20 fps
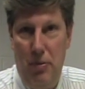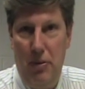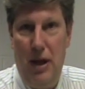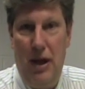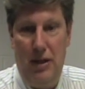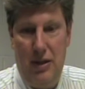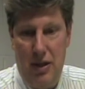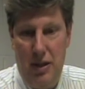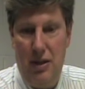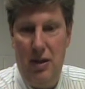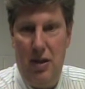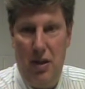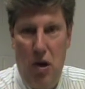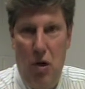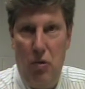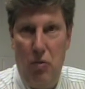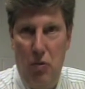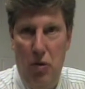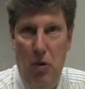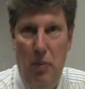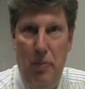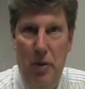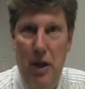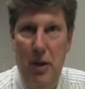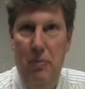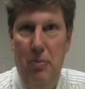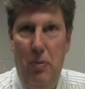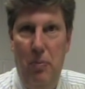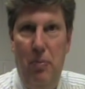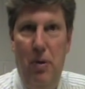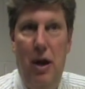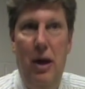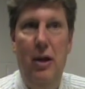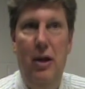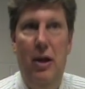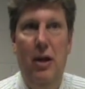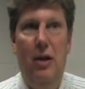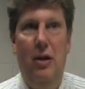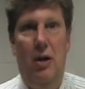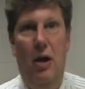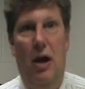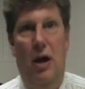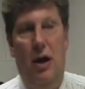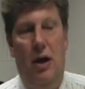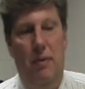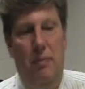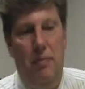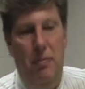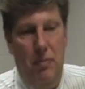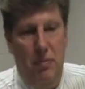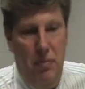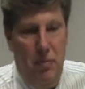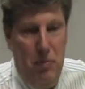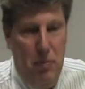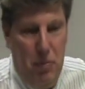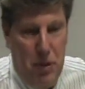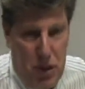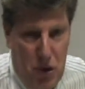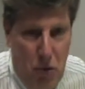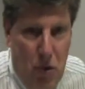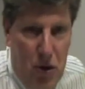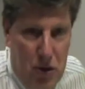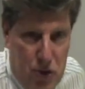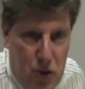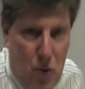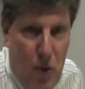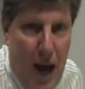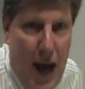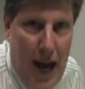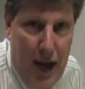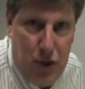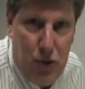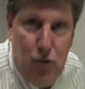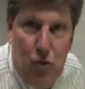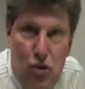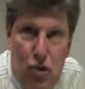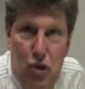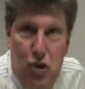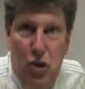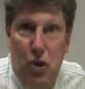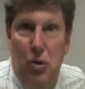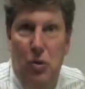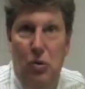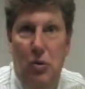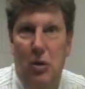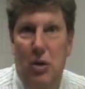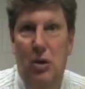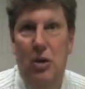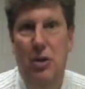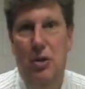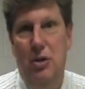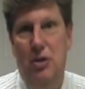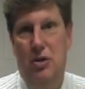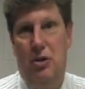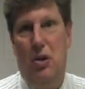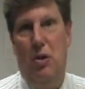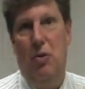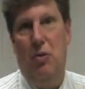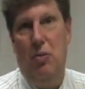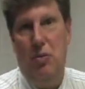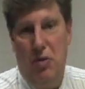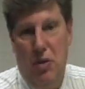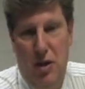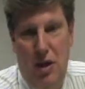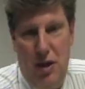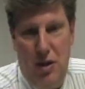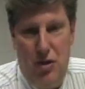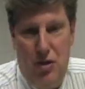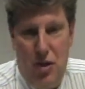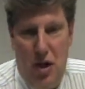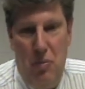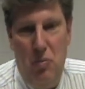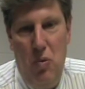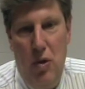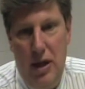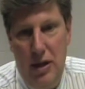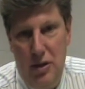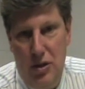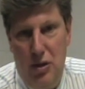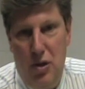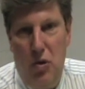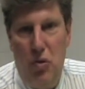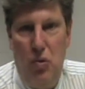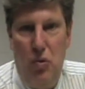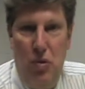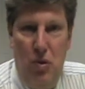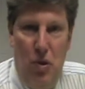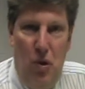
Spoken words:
Not that they aren't real people, but they're also actors too. So in some ways they're